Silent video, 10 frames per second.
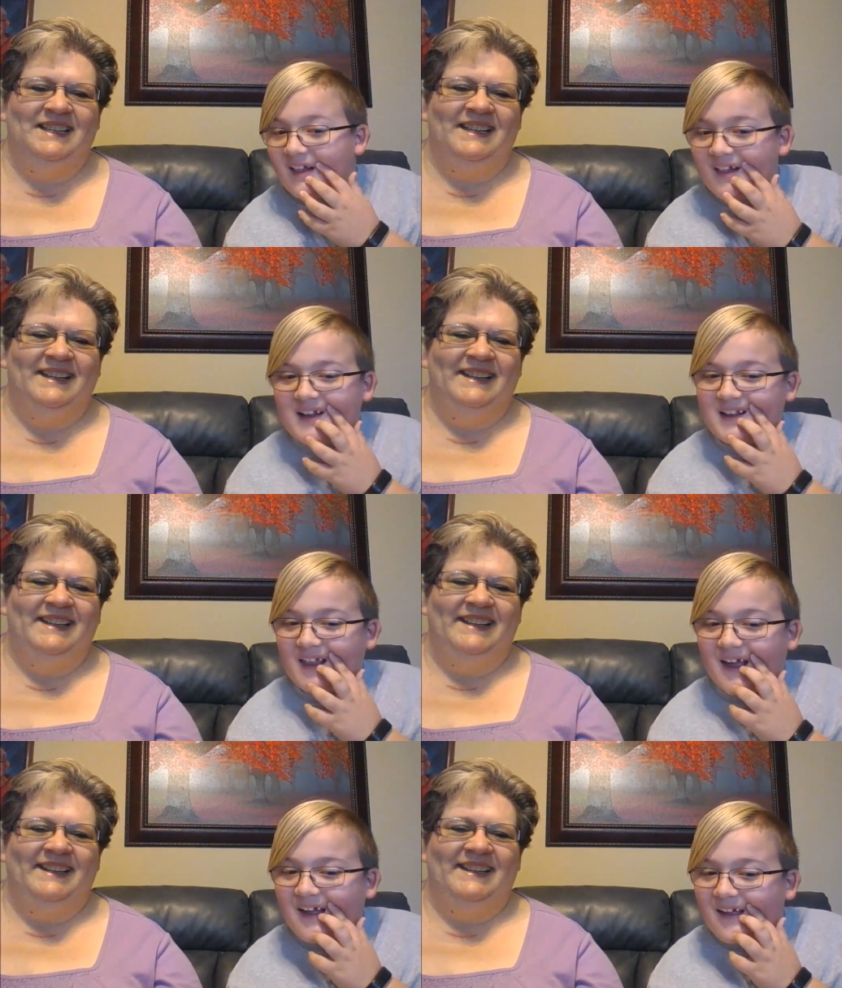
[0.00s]
Speaker 1: look at
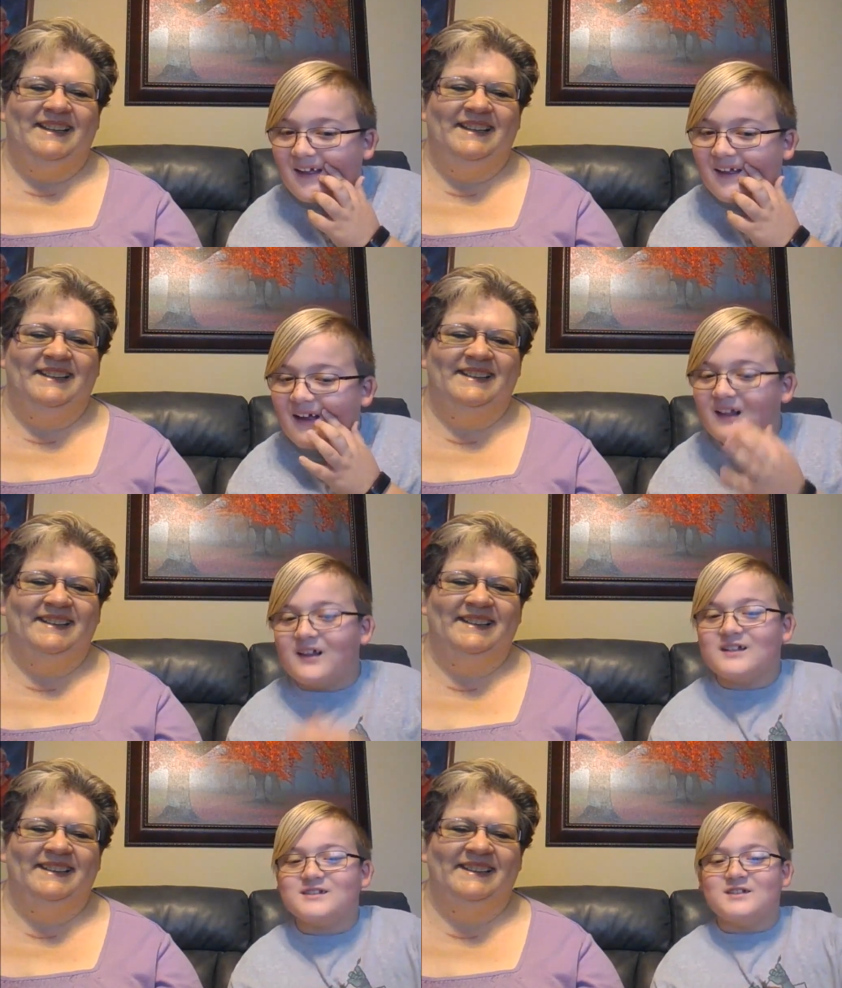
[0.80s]
that. I
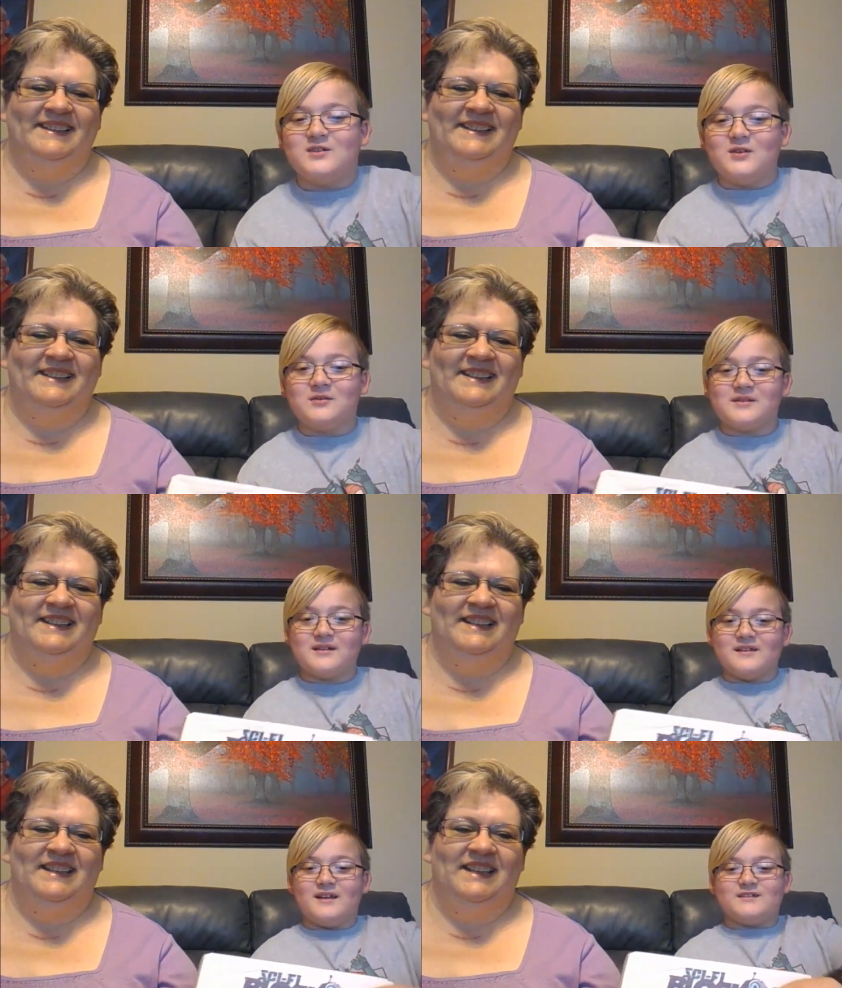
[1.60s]
lost a
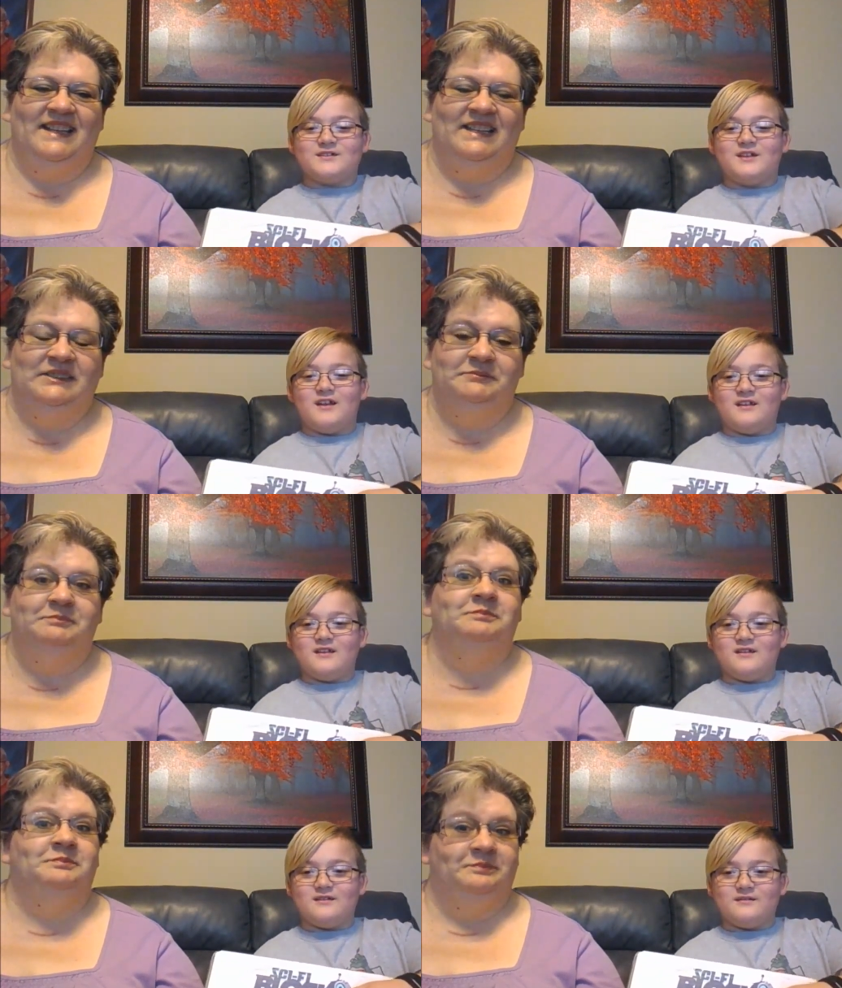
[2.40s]
tooth yesterday,
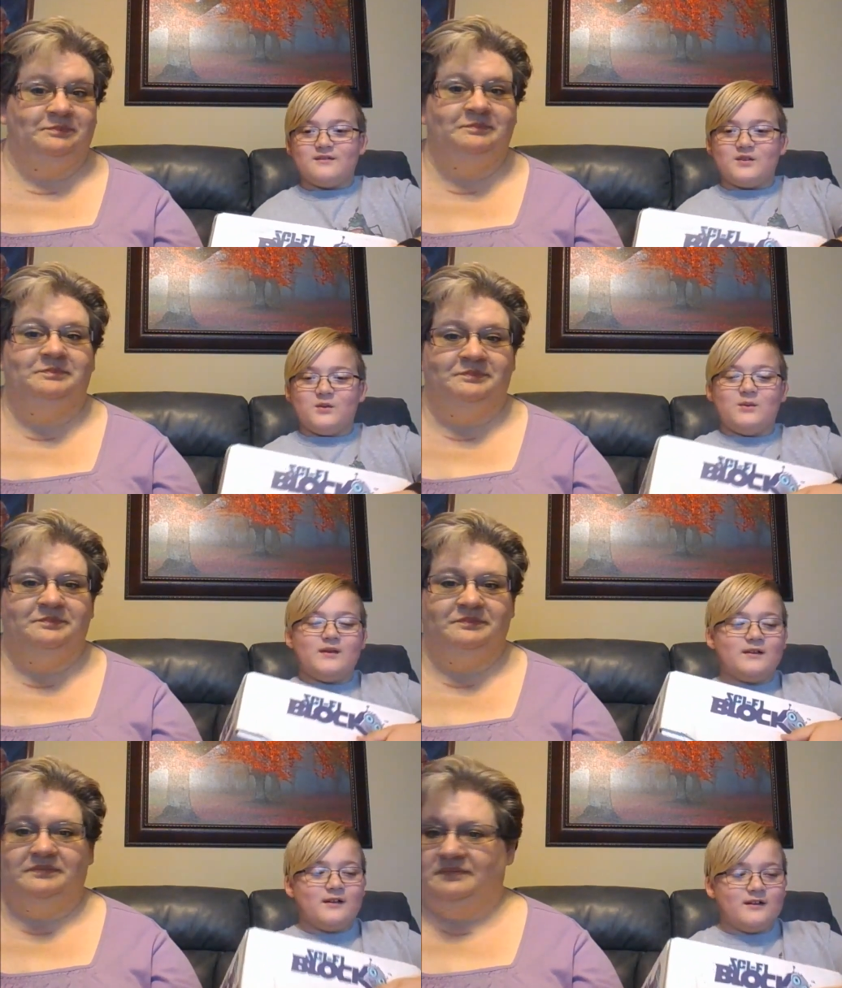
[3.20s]
so
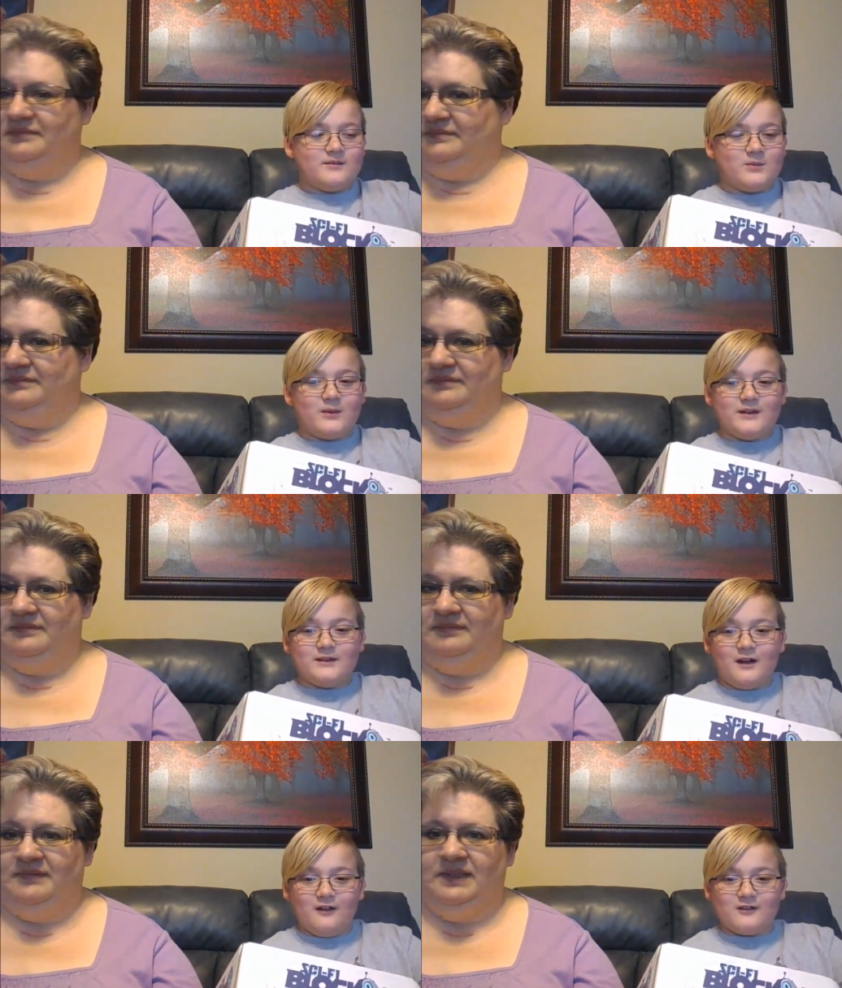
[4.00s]
I got twenty
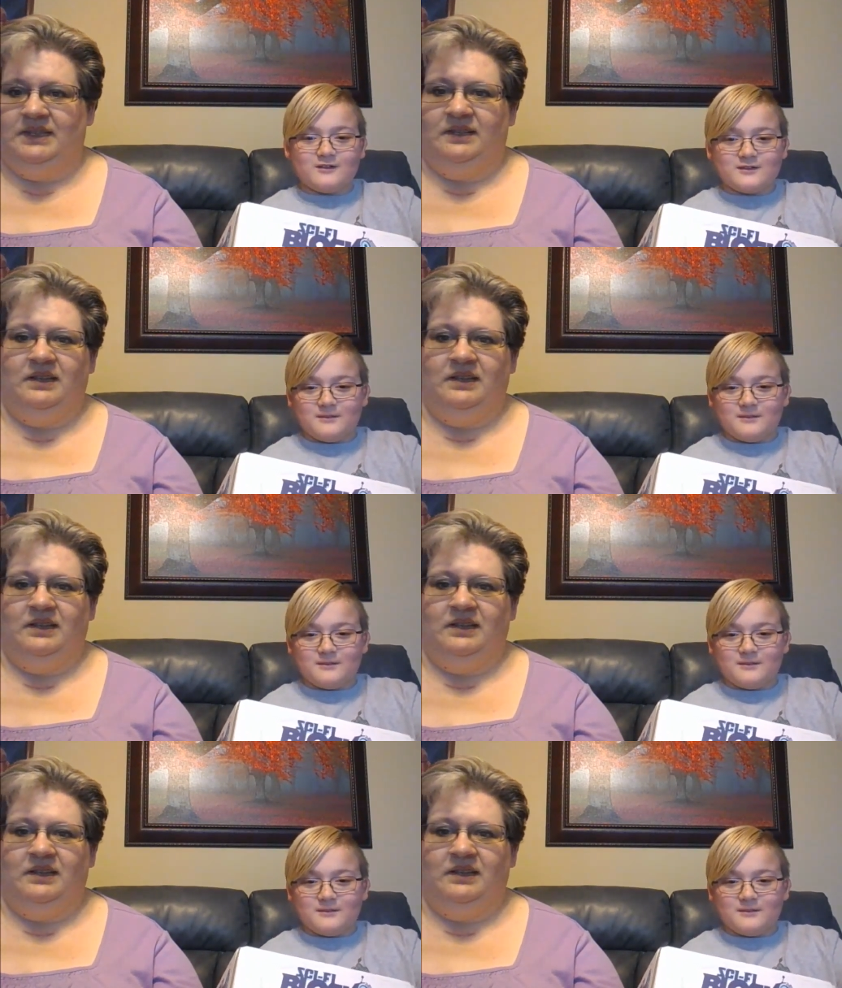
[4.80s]
dollars